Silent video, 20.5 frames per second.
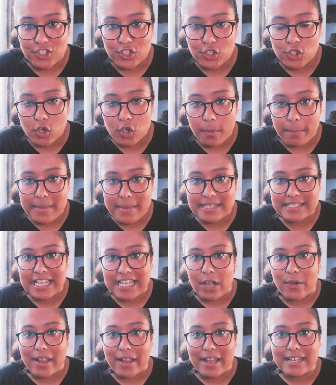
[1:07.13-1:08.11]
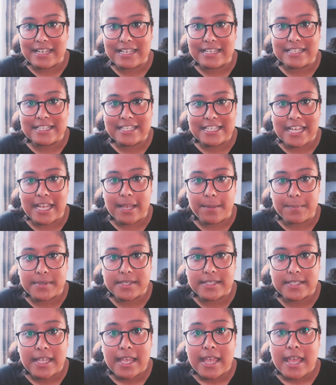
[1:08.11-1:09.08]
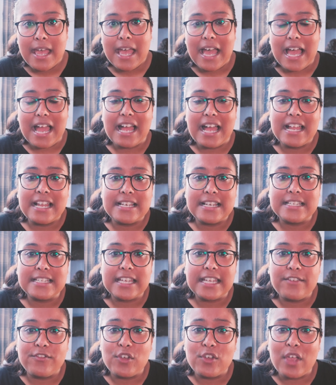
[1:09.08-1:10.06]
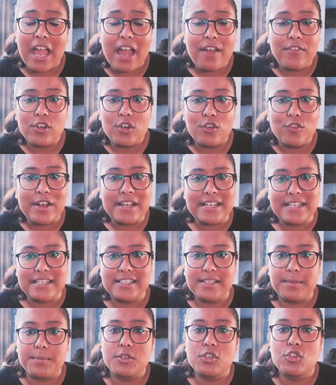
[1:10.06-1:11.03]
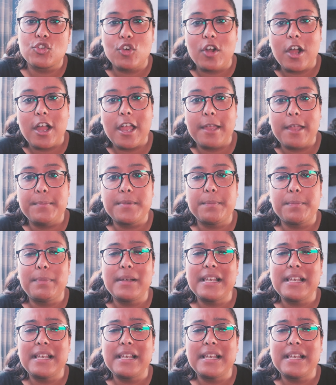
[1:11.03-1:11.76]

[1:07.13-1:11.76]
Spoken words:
Do not miss out any tips, and if you haven't already subscribed,